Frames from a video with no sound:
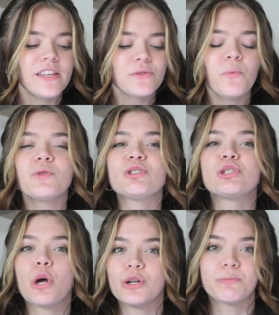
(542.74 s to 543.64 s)
This one was
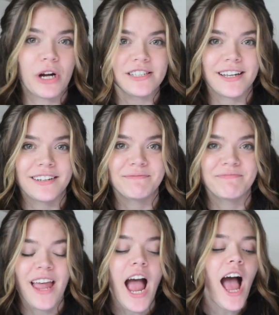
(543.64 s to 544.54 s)
so depressing.
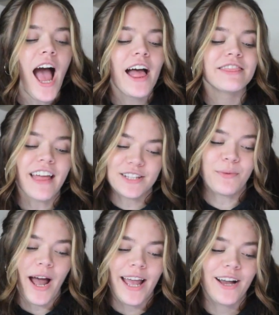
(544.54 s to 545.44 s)
That's
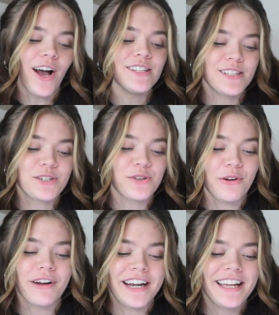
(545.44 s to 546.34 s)
why it got such a
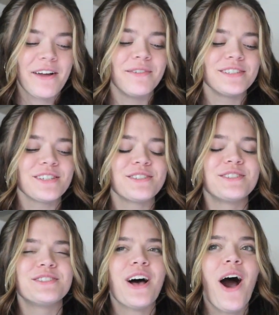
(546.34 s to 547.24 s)
low rating. It was
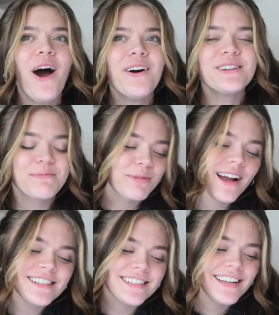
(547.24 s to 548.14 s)
so
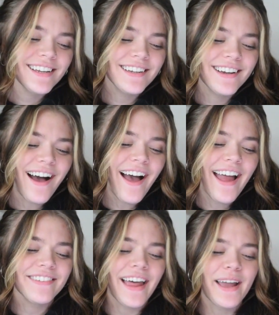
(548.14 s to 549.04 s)
depressing
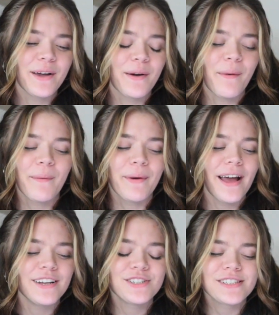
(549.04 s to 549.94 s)
and like
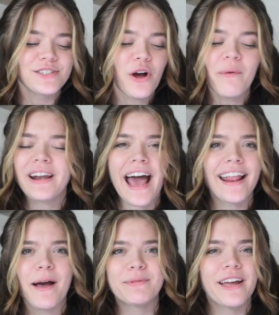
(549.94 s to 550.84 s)
just no one
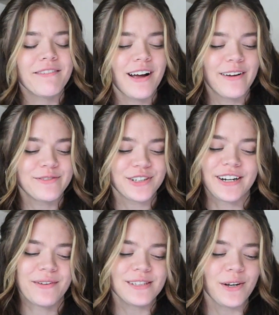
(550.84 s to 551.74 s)
had happily ever after
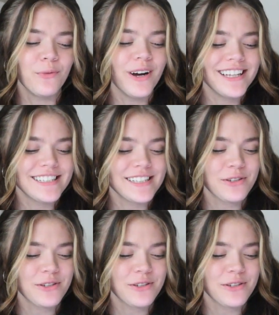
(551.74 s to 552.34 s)
and I was like what is this